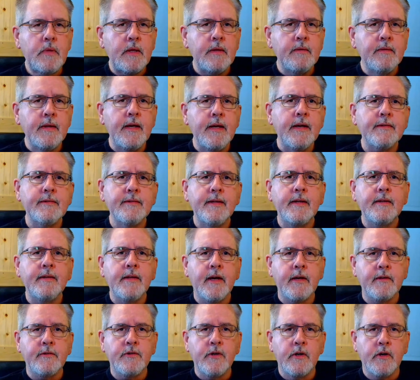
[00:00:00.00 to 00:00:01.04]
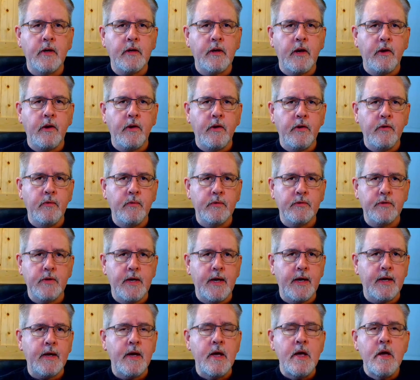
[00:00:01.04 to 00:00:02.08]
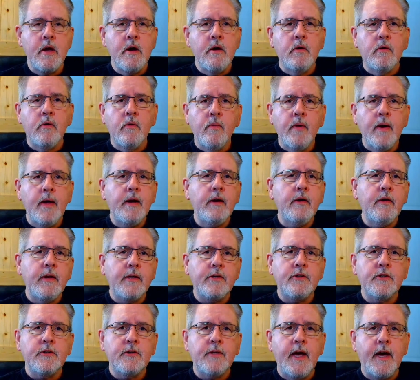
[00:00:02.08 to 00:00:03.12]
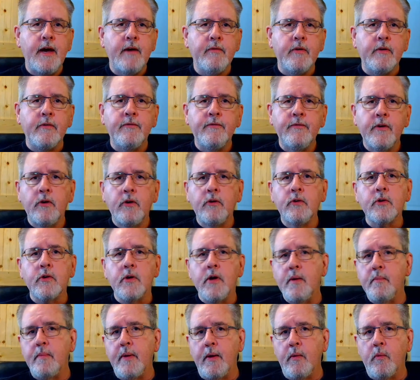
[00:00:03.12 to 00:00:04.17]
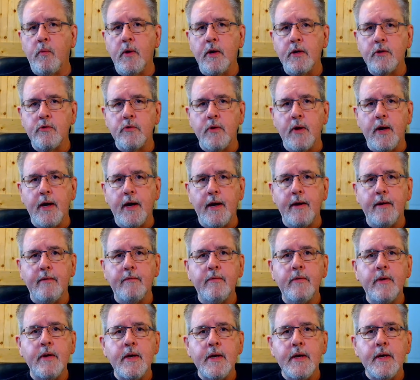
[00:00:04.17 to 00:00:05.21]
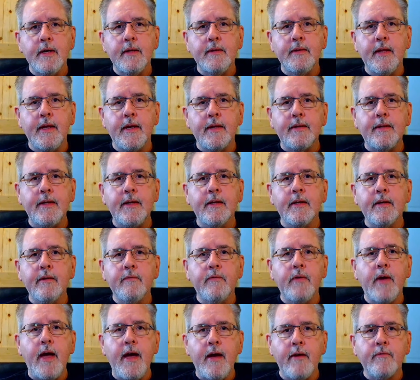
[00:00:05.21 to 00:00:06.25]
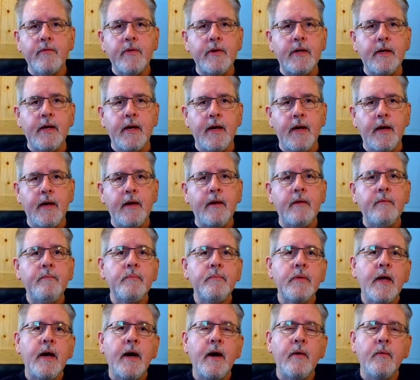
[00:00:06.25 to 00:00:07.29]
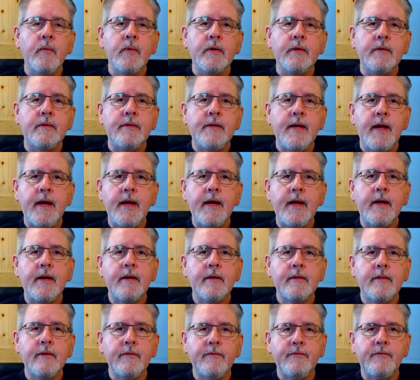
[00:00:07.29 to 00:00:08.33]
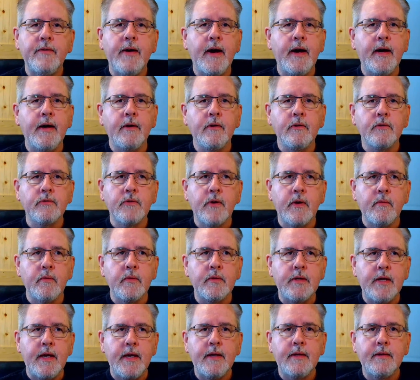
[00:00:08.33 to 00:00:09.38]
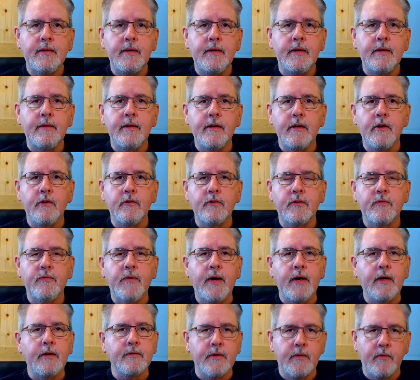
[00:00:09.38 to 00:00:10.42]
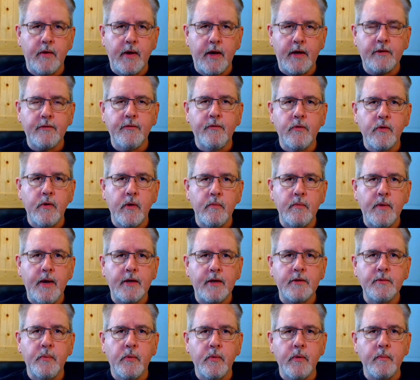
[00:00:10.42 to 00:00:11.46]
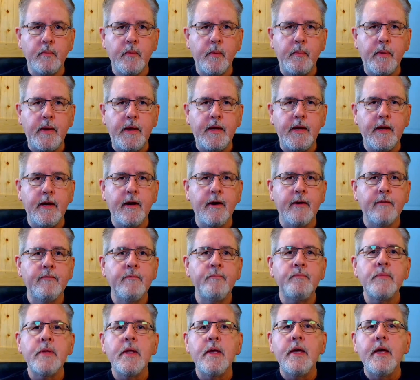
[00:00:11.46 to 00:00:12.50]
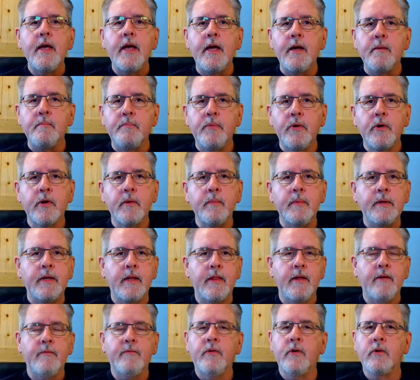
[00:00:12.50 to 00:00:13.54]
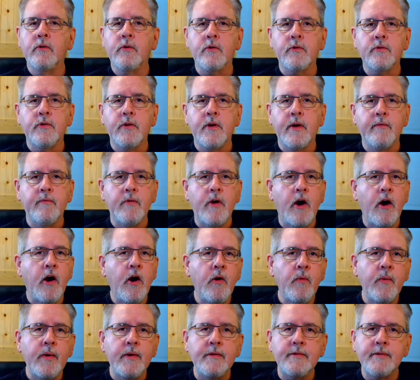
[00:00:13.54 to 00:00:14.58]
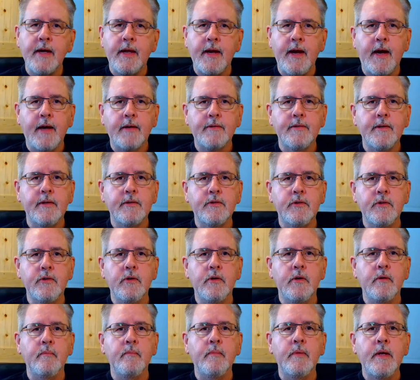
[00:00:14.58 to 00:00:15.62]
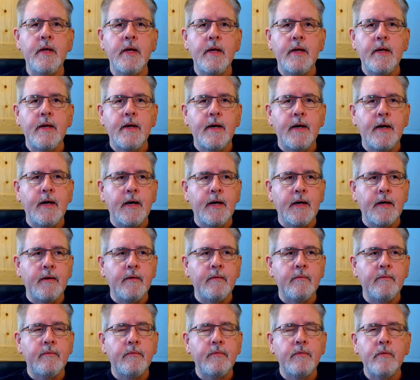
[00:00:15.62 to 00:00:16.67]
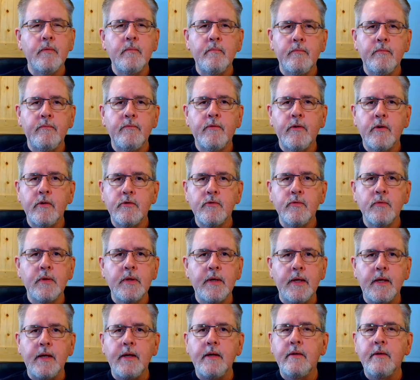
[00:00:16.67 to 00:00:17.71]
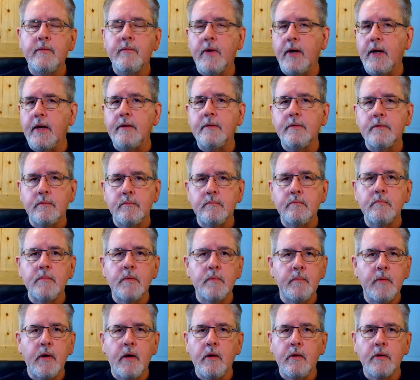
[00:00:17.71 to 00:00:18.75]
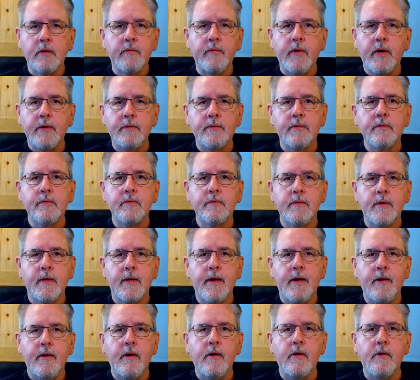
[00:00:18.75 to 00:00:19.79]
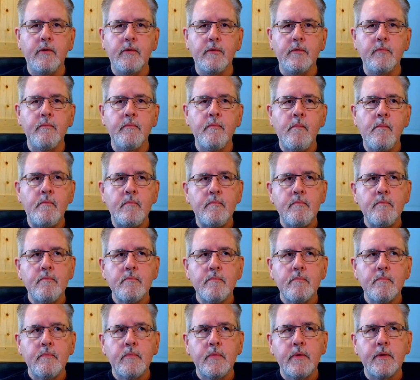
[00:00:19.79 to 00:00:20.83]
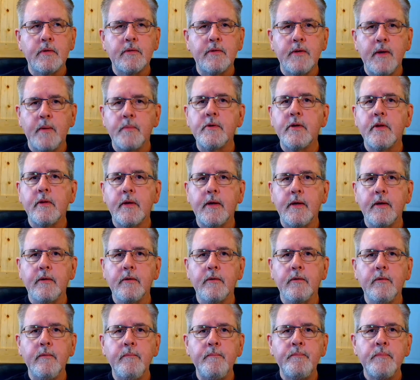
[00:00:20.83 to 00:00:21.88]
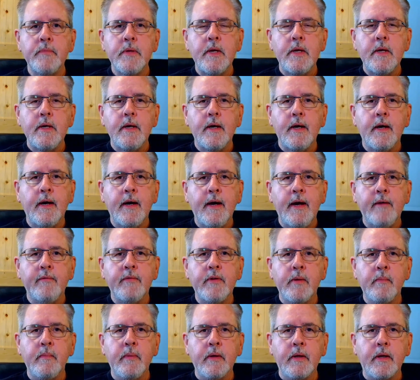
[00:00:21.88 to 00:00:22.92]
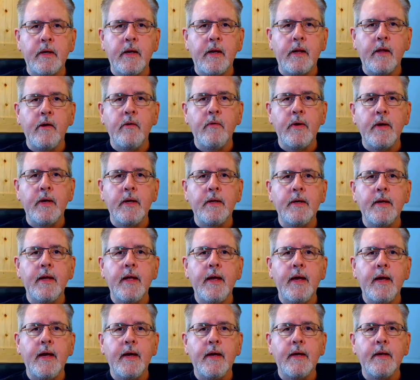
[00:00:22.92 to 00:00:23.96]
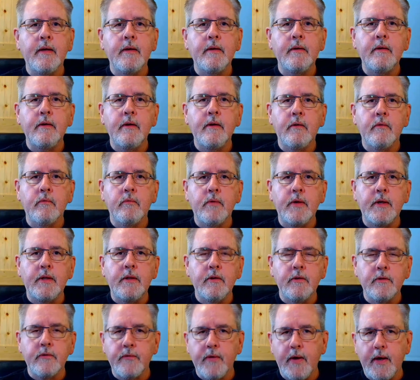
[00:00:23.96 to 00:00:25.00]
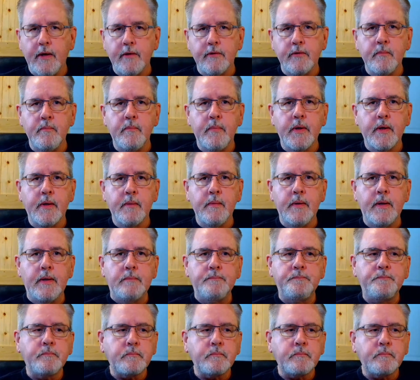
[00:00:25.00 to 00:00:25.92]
The next thing that I started to do was like, well, why don't I just have a folder on my OneDrive that at the end of every day, I would take the files, or I would take the notes files, I would export them to PDF and put them into that folder so that I've always got access to them from virtually any device. All devices that I own, with the exception of the Kindle, have the ability to go in and, read those files and pick them up.